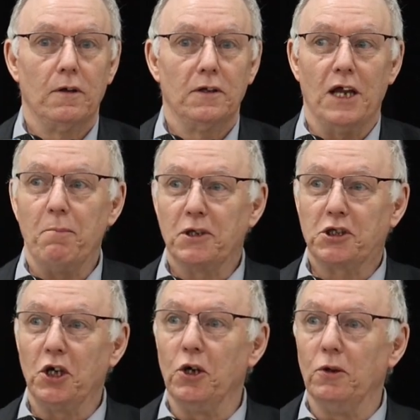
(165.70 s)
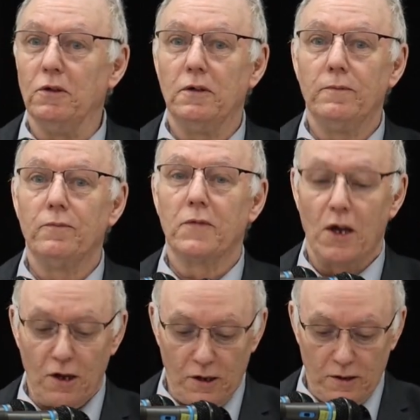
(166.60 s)
Number two,
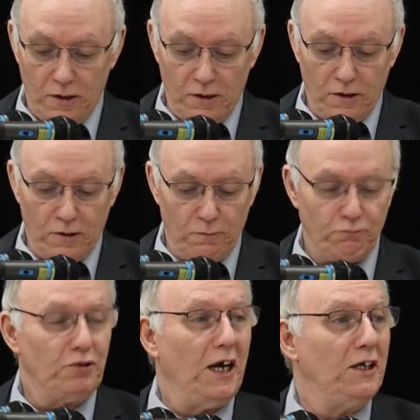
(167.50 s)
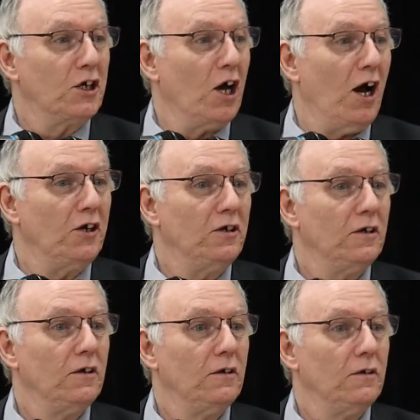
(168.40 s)
pray to God
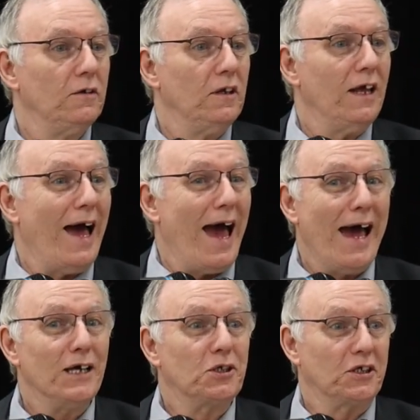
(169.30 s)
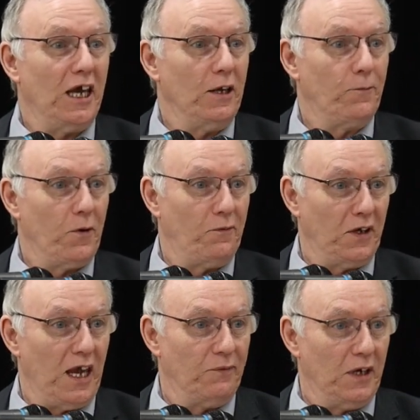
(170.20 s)
asking for
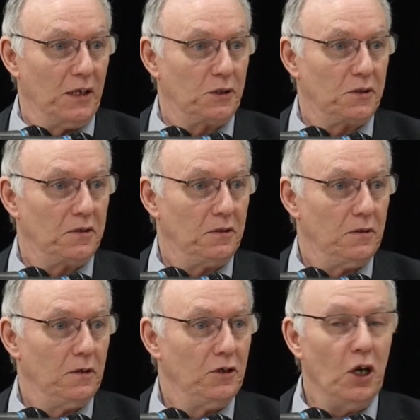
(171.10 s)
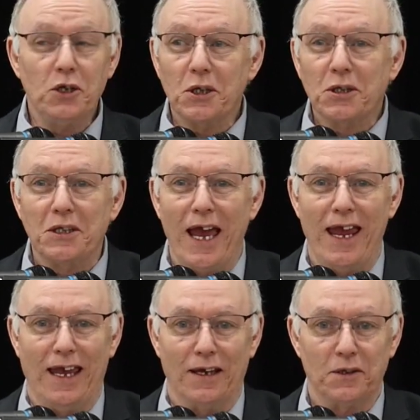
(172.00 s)
forgiveness. Not just
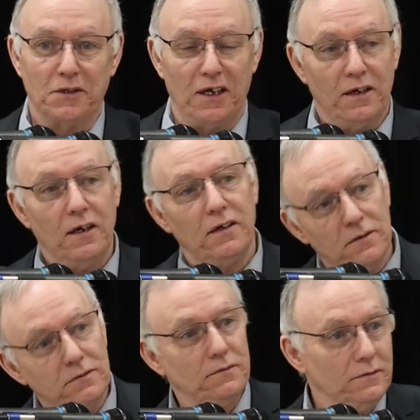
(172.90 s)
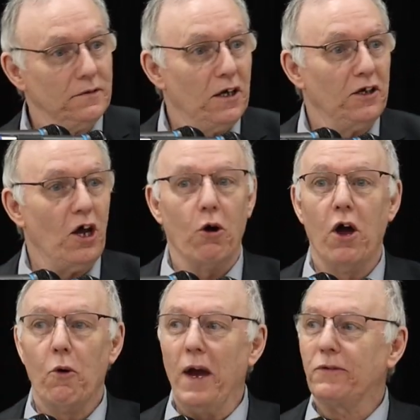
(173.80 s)
saying it, saying, oh, no,
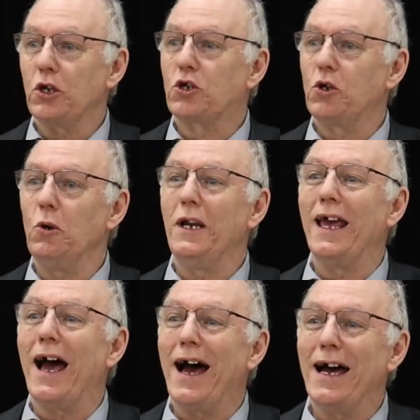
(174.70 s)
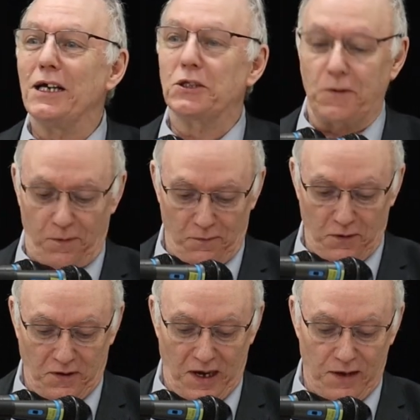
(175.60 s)
we have to truly ask for
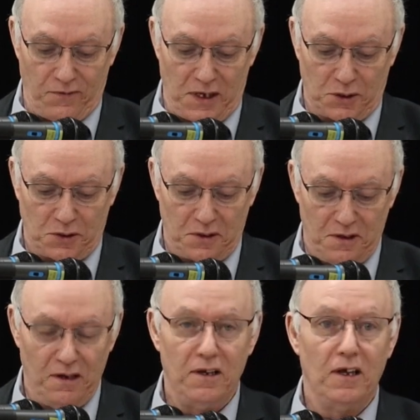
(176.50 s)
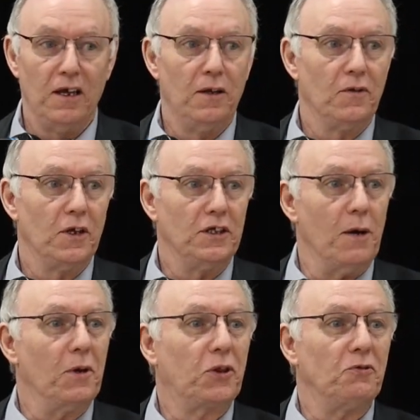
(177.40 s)
forgiveness.
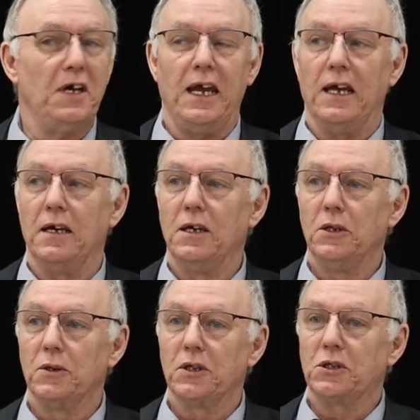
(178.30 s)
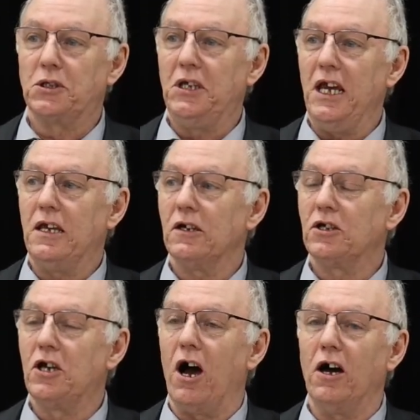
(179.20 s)
Number three,
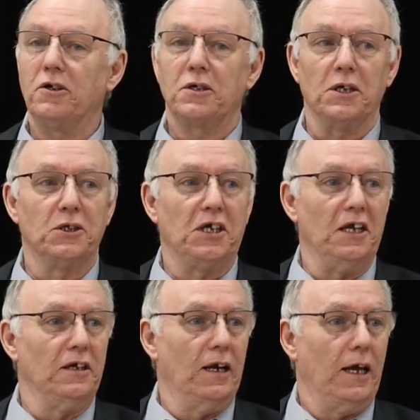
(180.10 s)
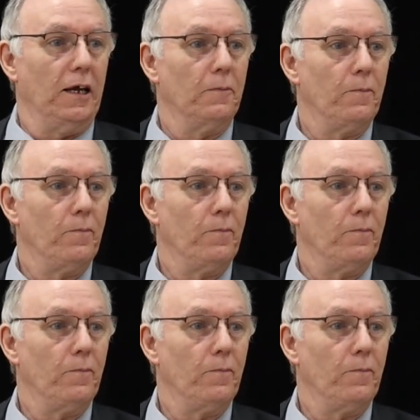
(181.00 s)
seek God continually.